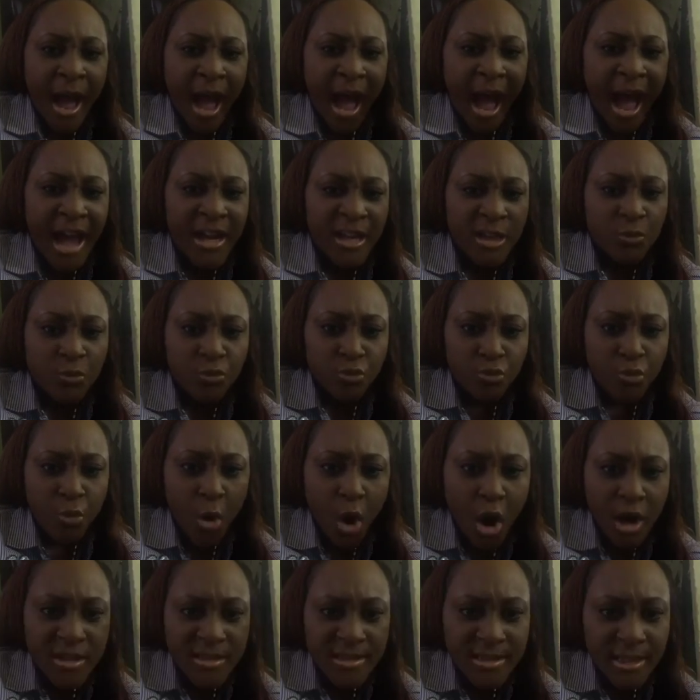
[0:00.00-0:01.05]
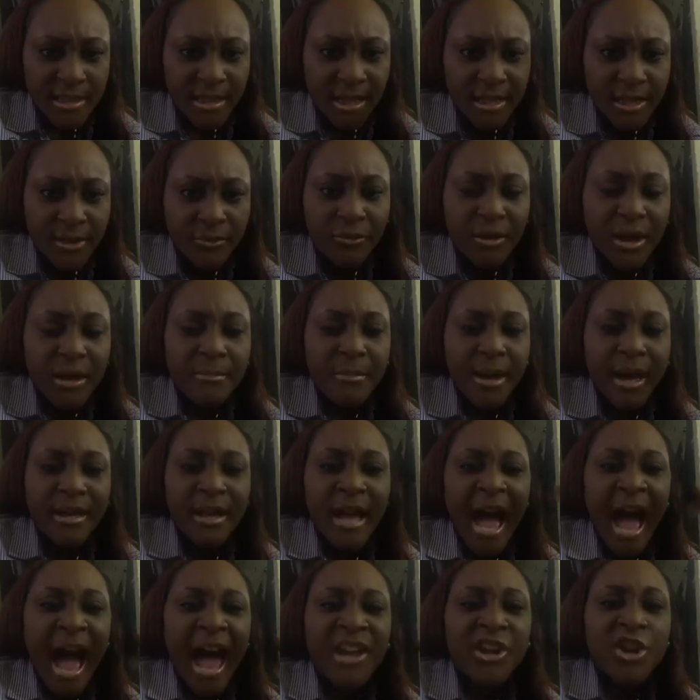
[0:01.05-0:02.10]
And it works in a different manner.
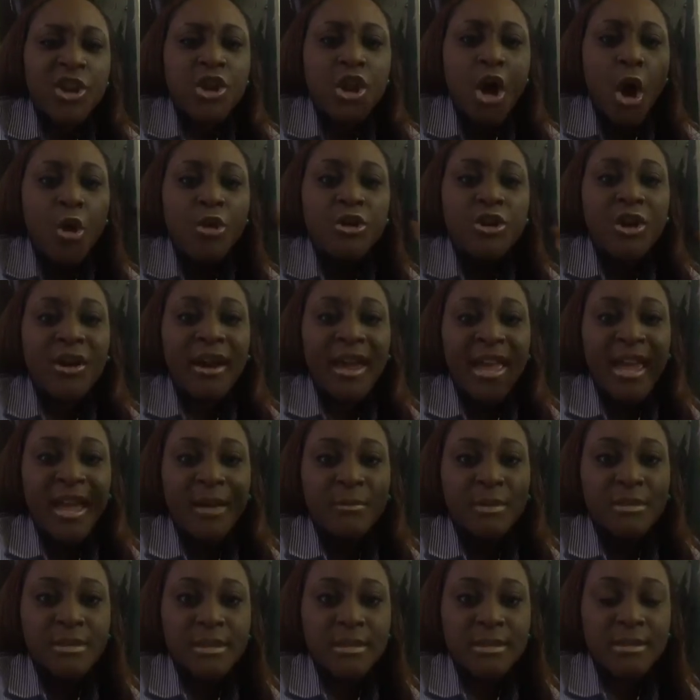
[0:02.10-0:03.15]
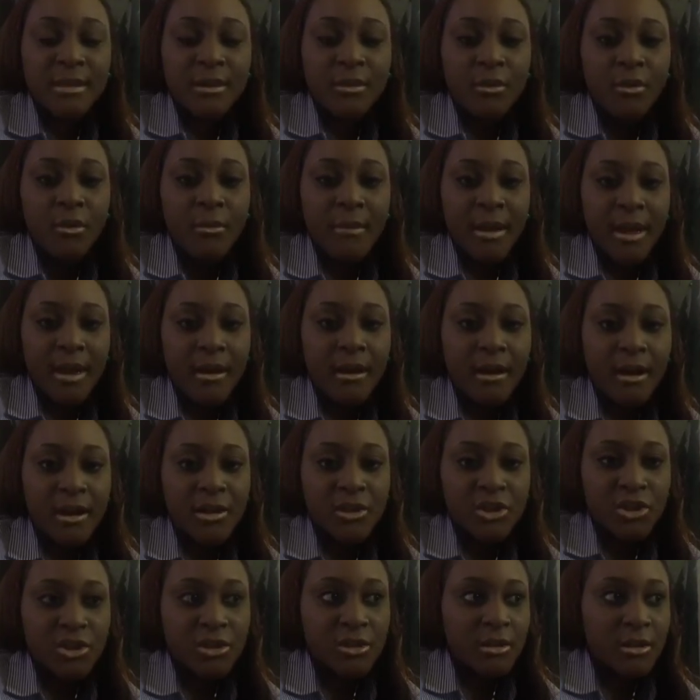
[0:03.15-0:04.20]
And now you're able to say, oh my
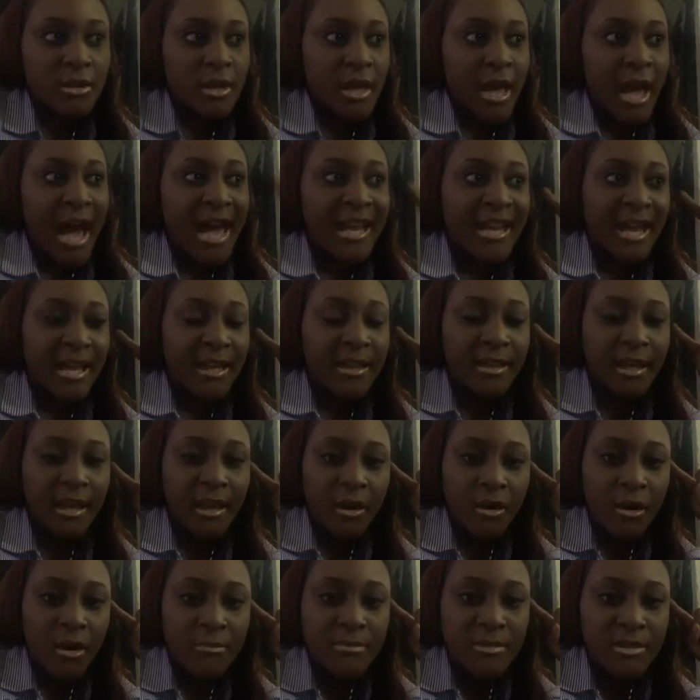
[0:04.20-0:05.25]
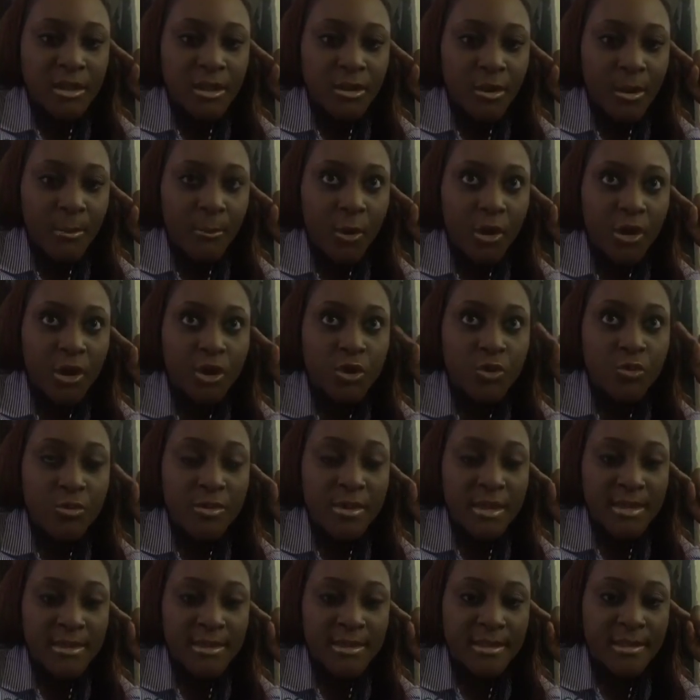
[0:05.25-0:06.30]
gosh, an idea comes to you. I'm going to do
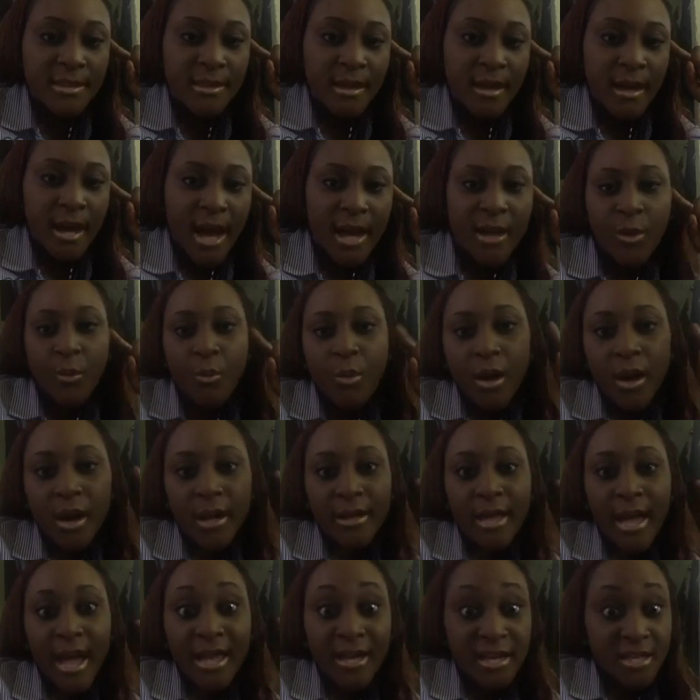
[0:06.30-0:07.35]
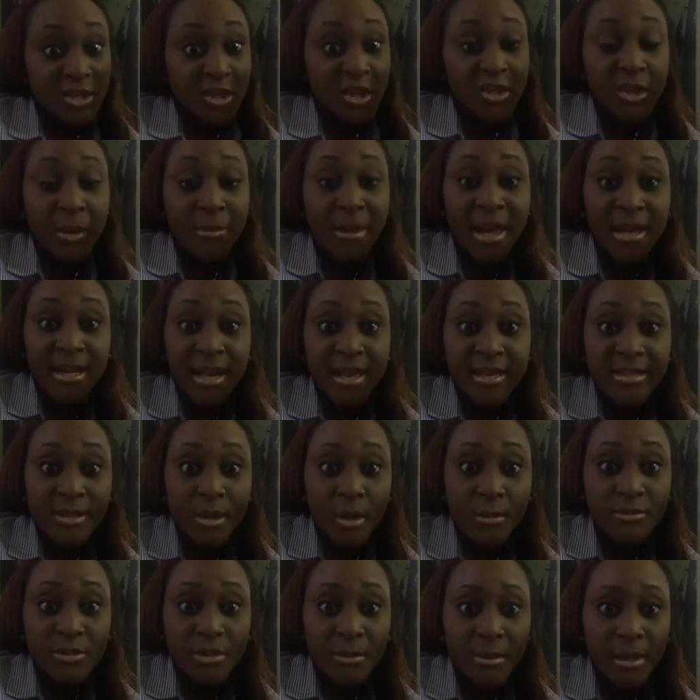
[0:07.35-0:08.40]
this. And you work on the idea. So some ideas
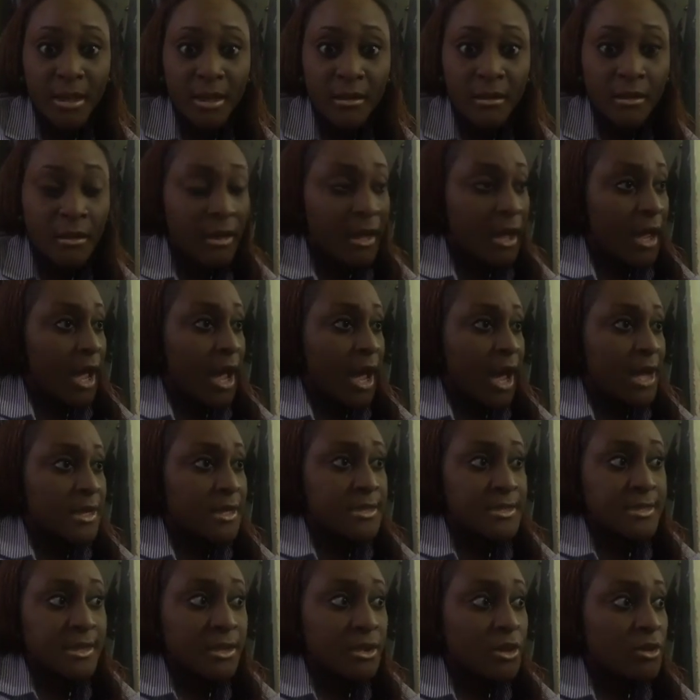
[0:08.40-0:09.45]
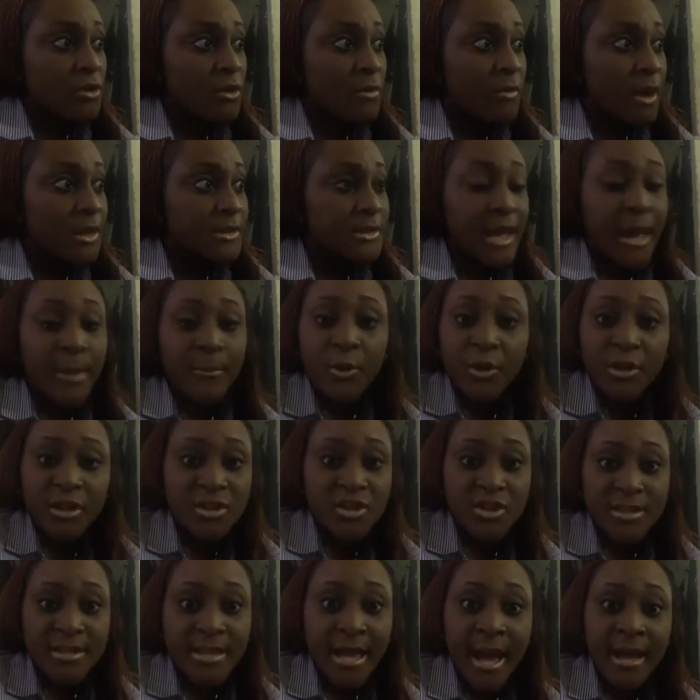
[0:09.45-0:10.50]
come to me. And I said, you know what? I'm going to
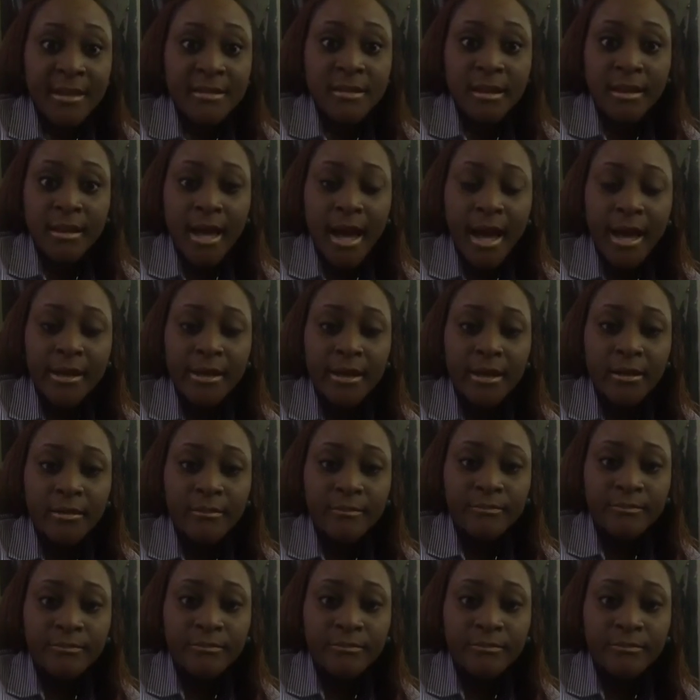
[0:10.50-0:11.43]
just act on the idea.